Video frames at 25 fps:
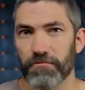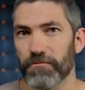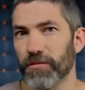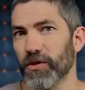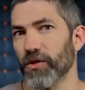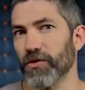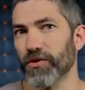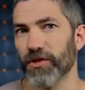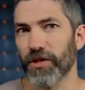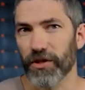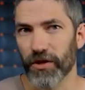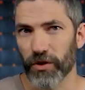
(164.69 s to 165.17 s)

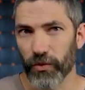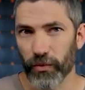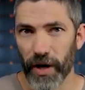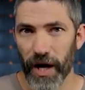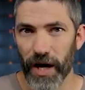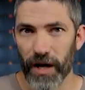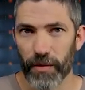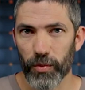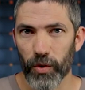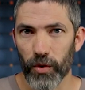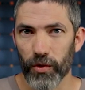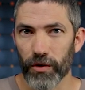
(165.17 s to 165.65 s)
searching the
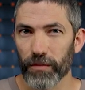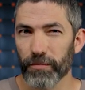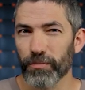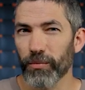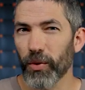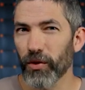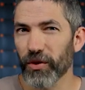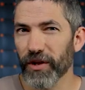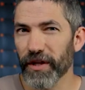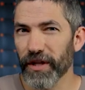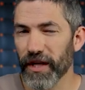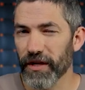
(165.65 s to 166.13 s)
web or
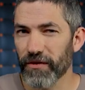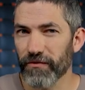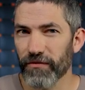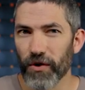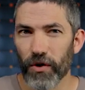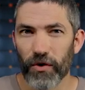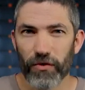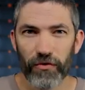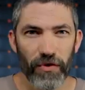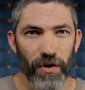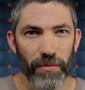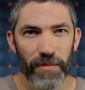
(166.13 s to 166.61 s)
pulling
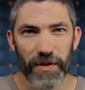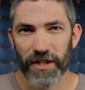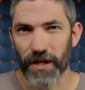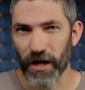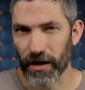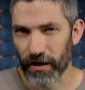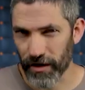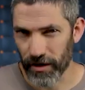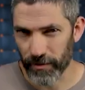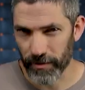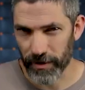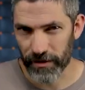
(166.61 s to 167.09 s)
info from a
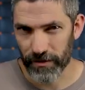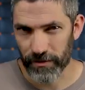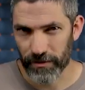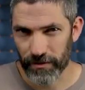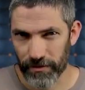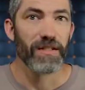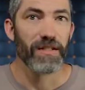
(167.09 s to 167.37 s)
document;